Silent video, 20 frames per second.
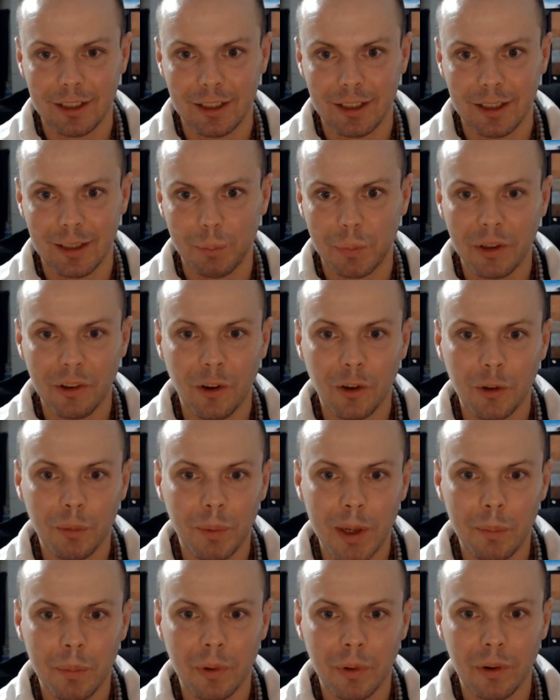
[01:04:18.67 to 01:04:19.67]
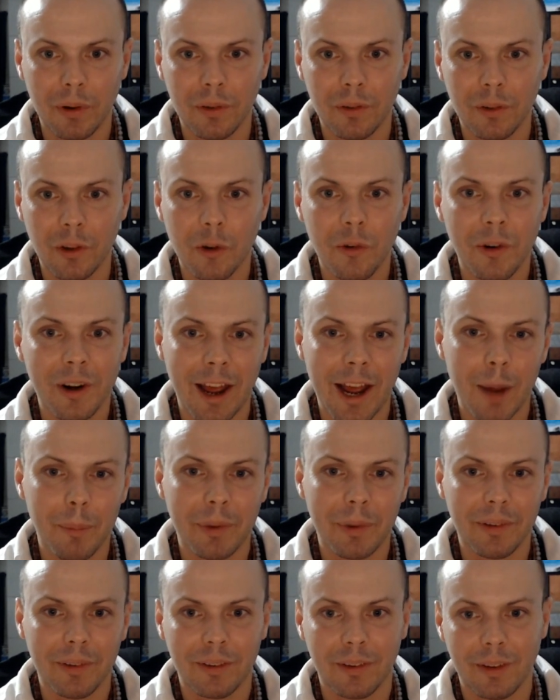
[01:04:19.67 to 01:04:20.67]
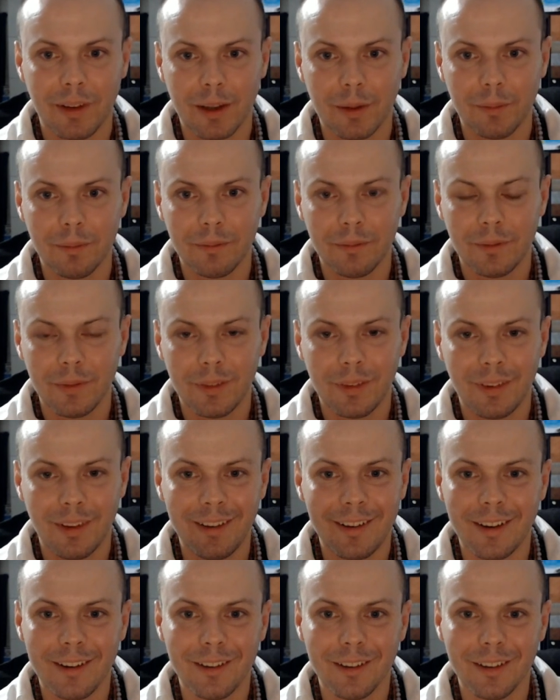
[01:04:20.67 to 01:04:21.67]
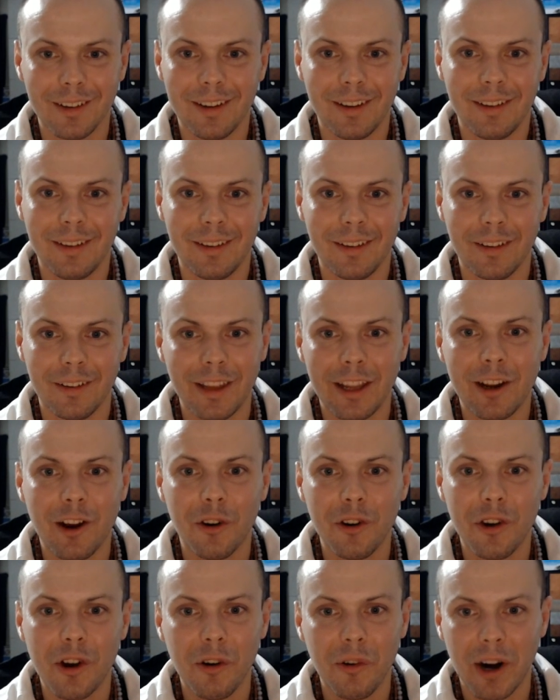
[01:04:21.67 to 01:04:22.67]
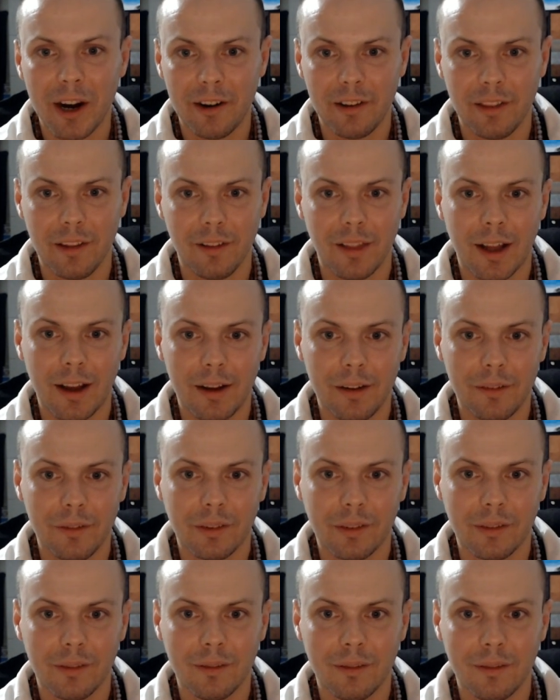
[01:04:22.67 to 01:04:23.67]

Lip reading: But those people, look what happens to them. They generally, they go nowhere in their lives.